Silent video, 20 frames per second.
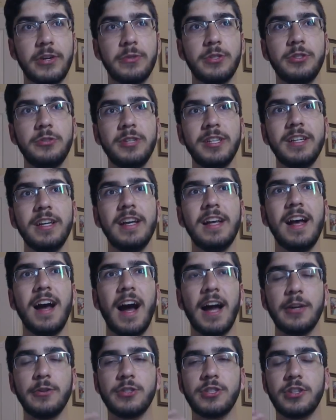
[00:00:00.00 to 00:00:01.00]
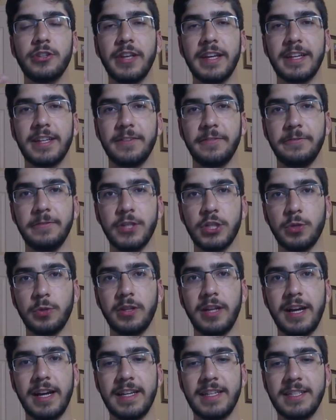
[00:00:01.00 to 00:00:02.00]
I was doing. I used to like
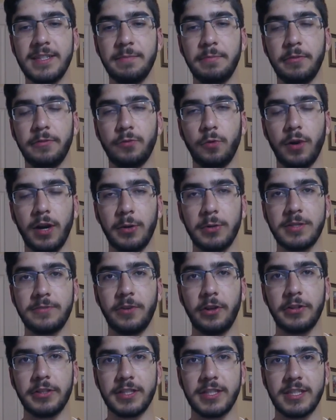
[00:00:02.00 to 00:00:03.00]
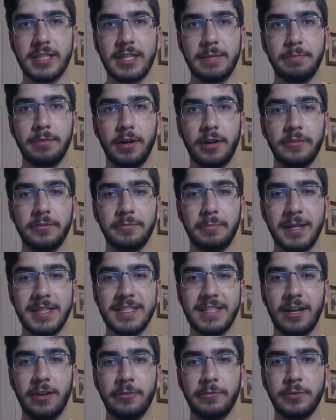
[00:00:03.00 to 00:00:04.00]
visualize before I was falling asleep of
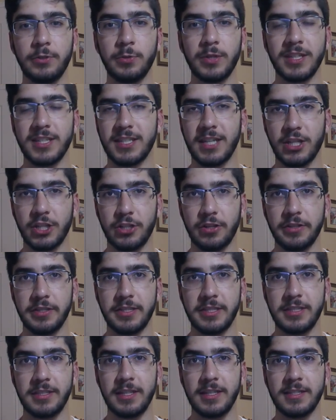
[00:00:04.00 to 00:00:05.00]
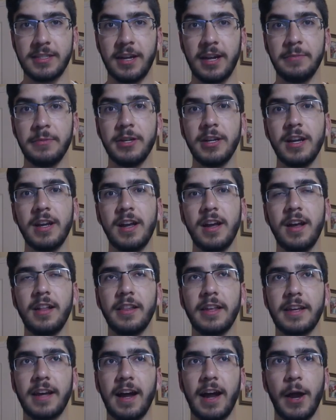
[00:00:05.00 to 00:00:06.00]
myself doing a session on CS Timer.
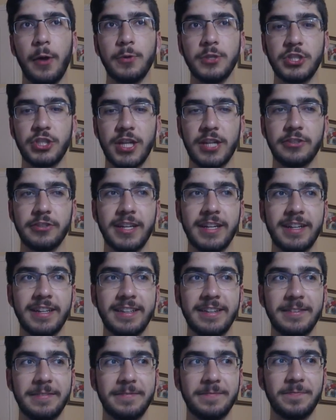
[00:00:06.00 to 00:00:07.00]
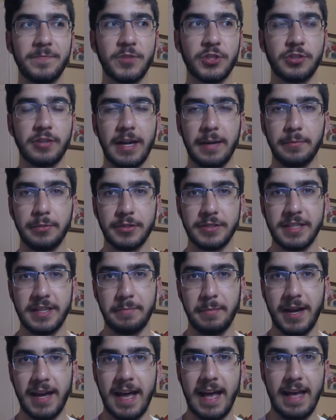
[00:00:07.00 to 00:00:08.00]
Like I was generating scrambles in
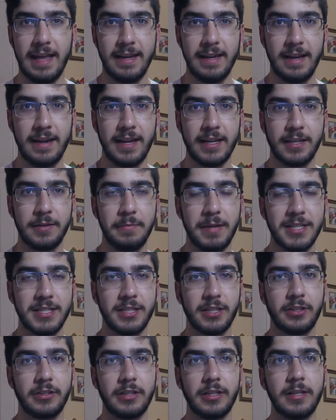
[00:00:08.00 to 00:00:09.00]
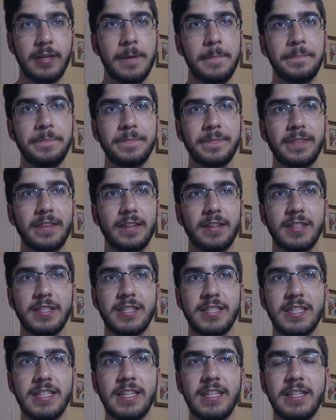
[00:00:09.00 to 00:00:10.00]
my head, and I could basically
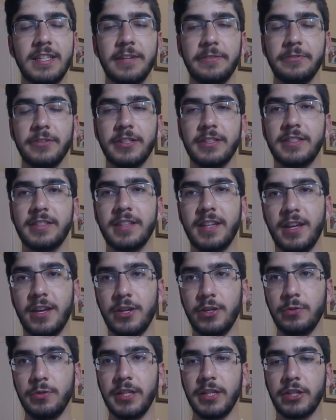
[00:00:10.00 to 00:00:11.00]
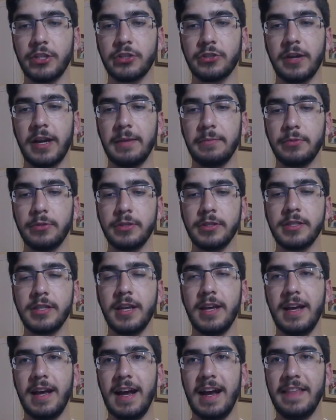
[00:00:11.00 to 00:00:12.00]
see different unique scrambles,
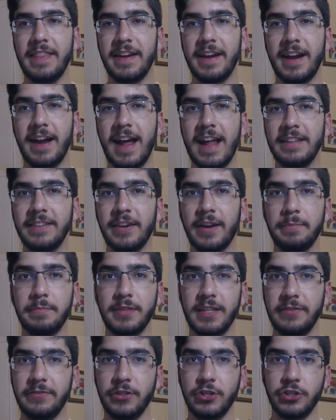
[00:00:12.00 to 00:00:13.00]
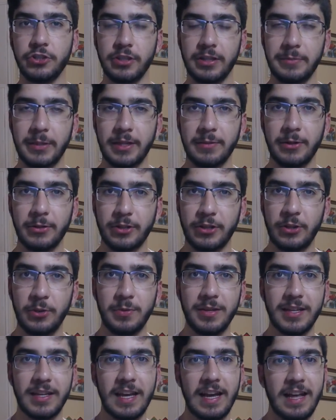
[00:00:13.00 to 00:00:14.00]
and then I ended up even dreaming about
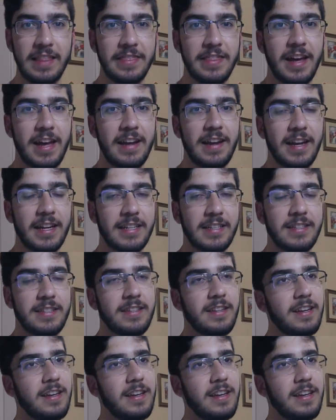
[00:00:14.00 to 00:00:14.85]
cubing, and then I could